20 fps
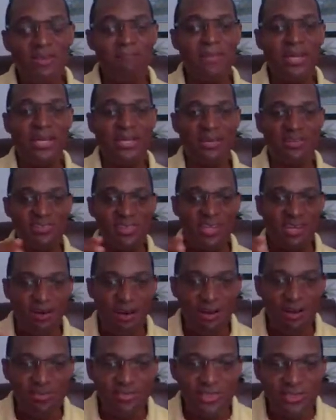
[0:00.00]
Because the
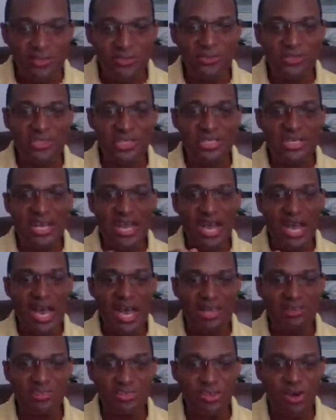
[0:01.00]
Constitution
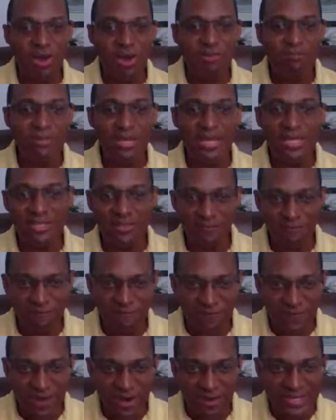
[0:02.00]
has not made it
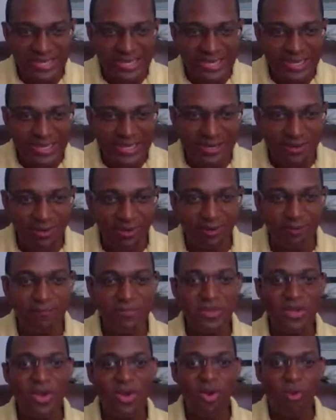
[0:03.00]
very clear
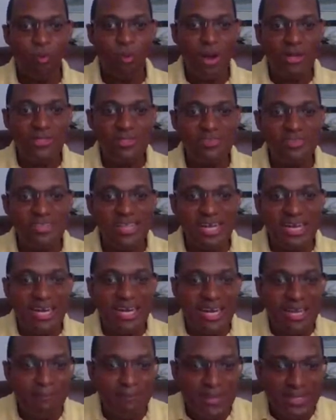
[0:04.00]
what is the
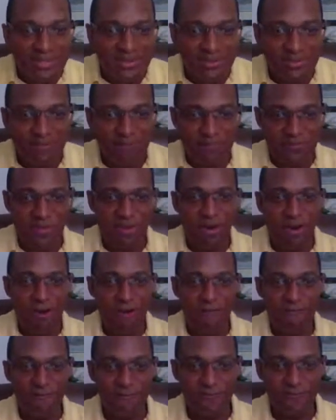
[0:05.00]
limit
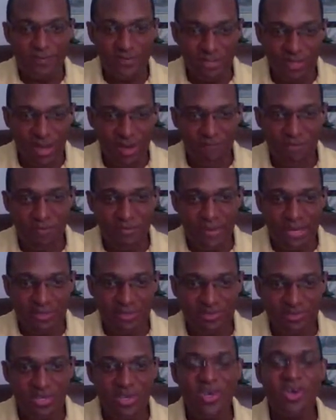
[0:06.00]
of government,